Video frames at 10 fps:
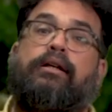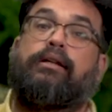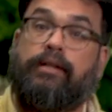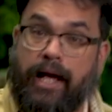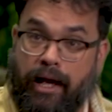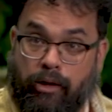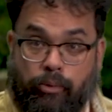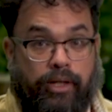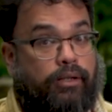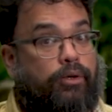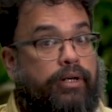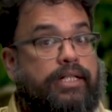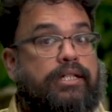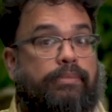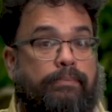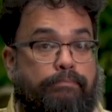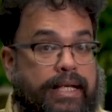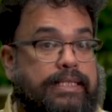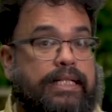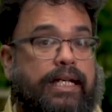Now we are going to be
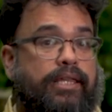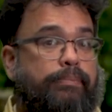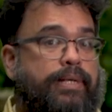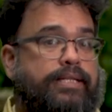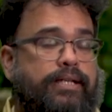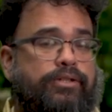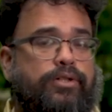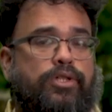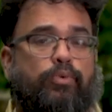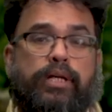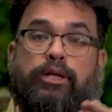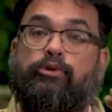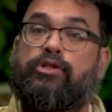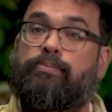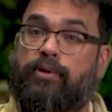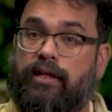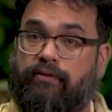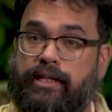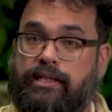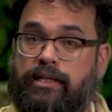mixing in the possessors we used
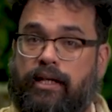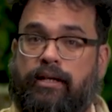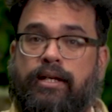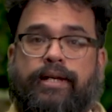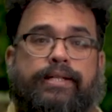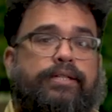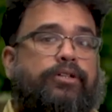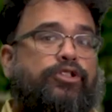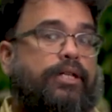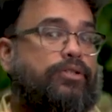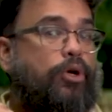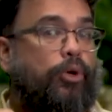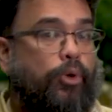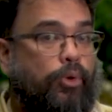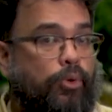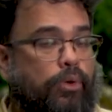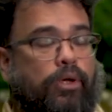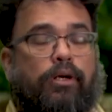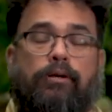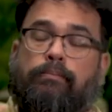previously, such as hu,
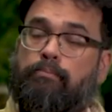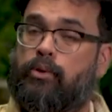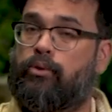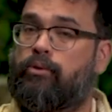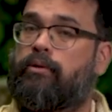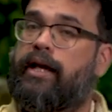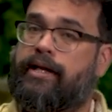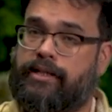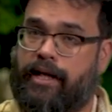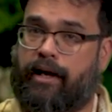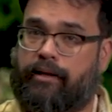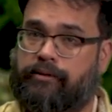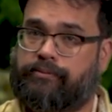mu, and ña.